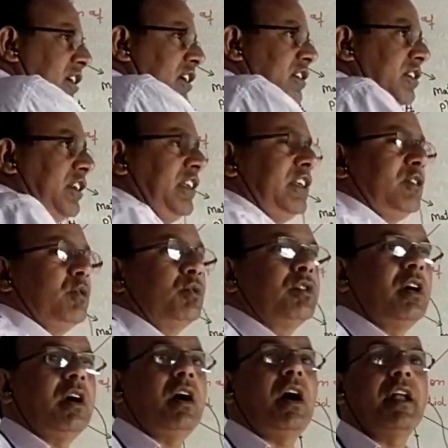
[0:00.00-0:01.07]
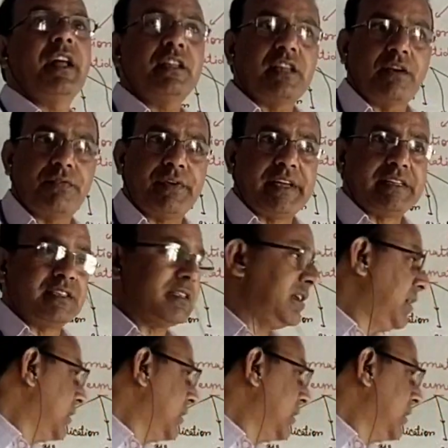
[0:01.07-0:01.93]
enter into the another phase.